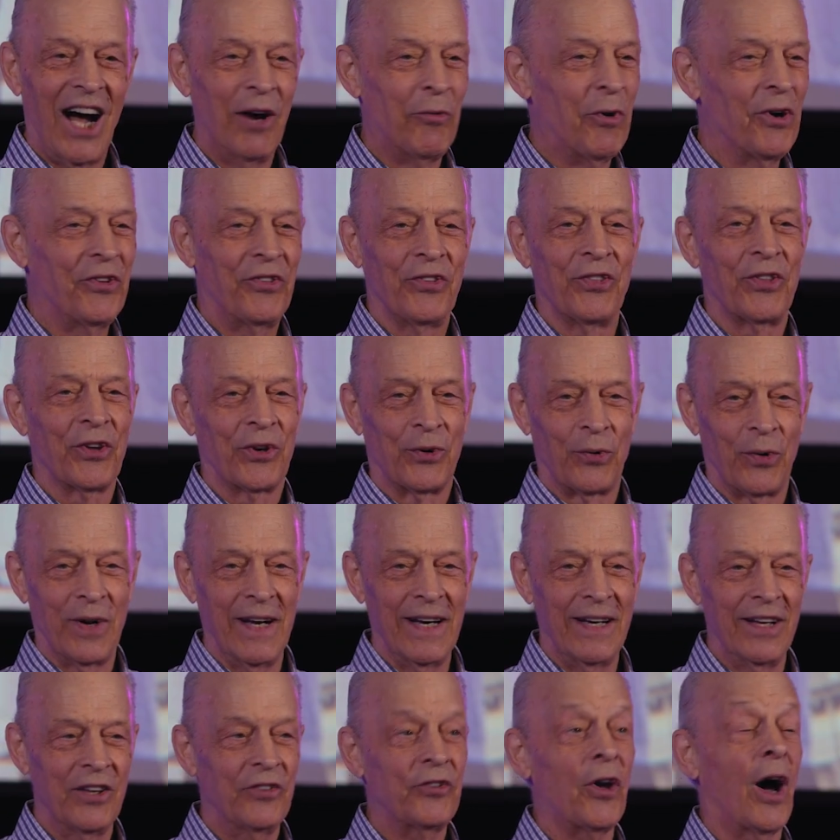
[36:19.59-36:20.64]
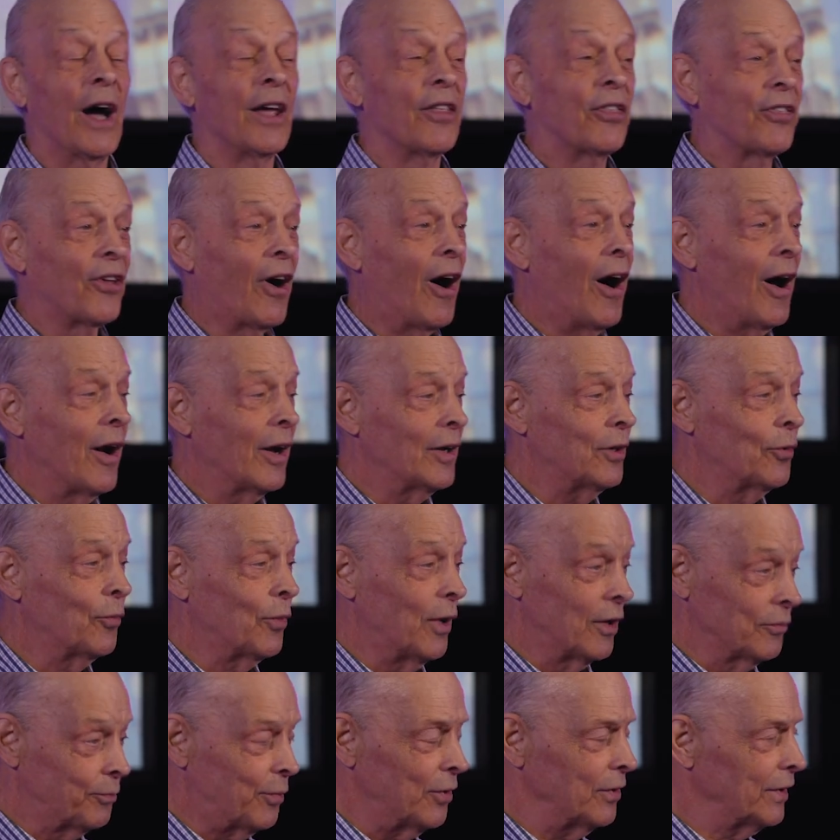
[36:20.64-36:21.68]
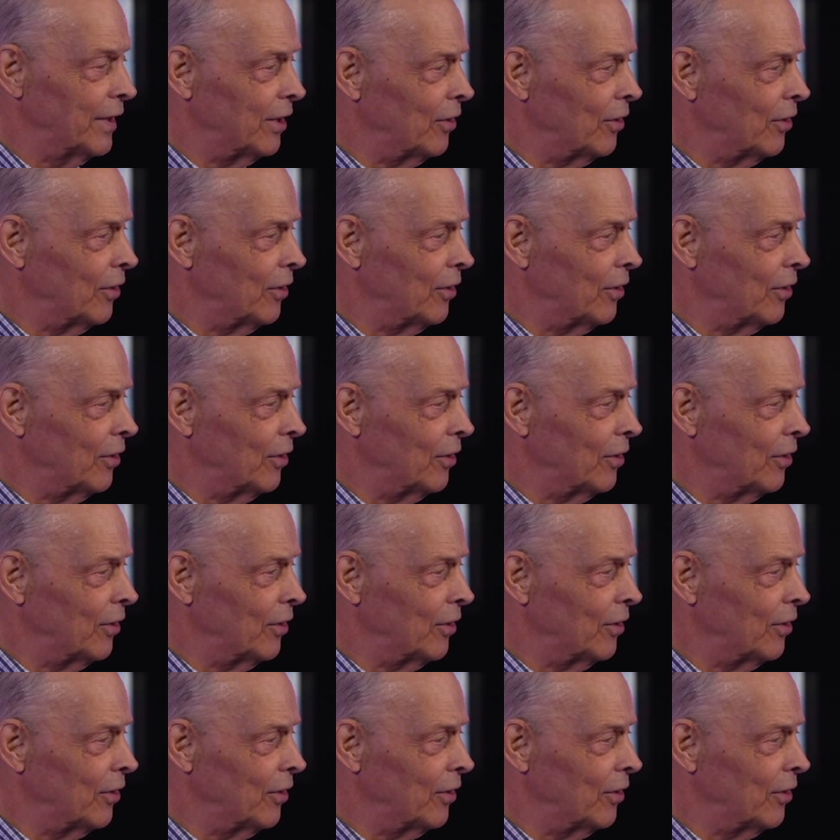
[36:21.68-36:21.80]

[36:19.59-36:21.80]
I wasn't the greatest. I thought, well,